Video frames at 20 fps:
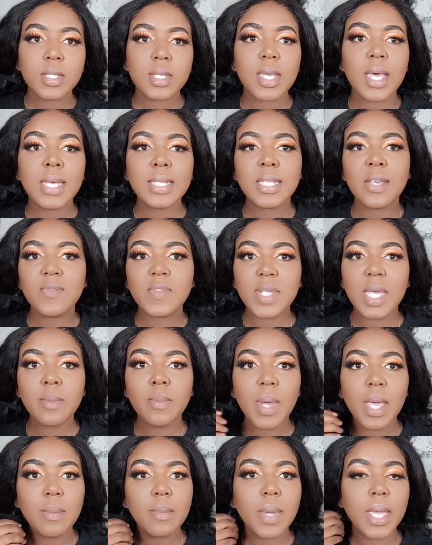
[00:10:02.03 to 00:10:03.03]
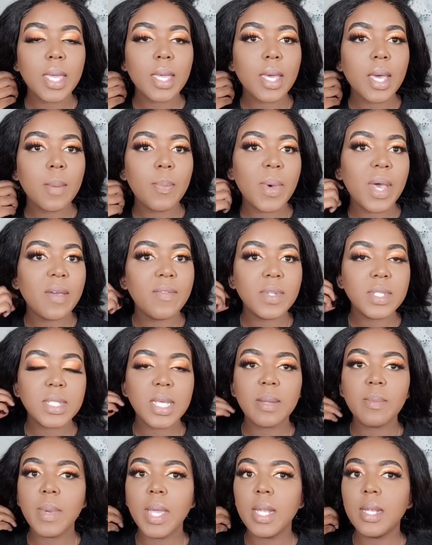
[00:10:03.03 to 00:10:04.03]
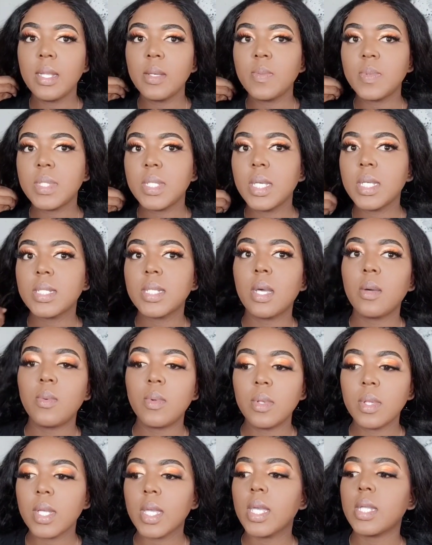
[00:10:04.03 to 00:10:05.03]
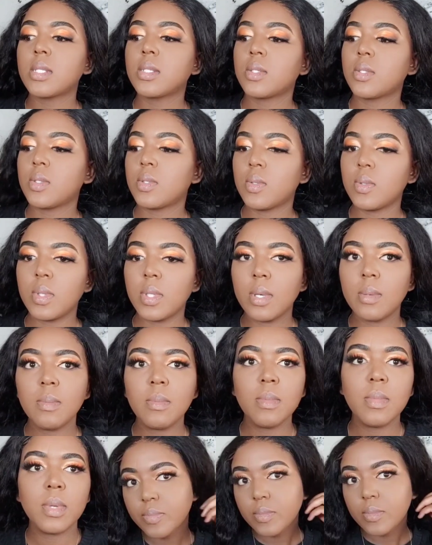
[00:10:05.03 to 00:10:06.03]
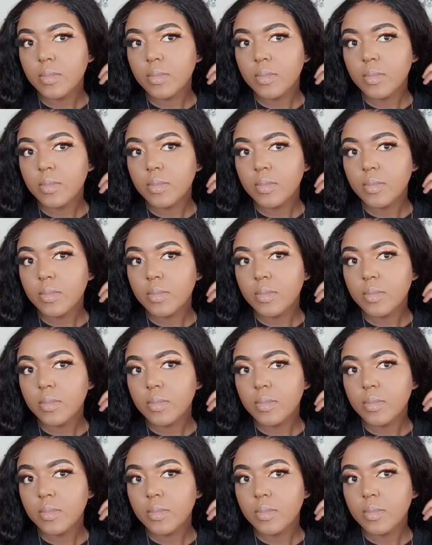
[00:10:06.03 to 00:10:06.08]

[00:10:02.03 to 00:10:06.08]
So guys, I've done my makeup. I haven't done my lips yet. I will get to them.